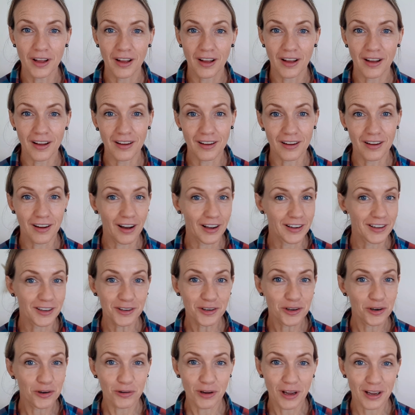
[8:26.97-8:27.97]
I can
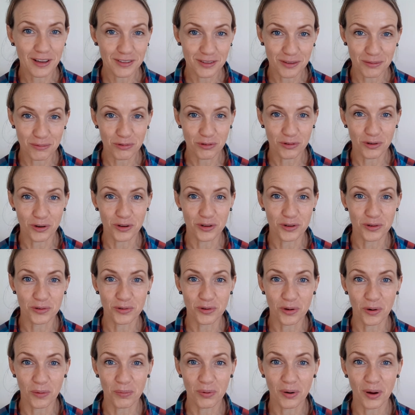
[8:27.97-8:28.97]
correct them for you,
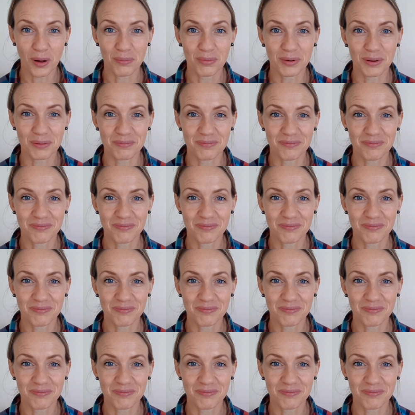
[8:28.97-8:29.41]
no problem.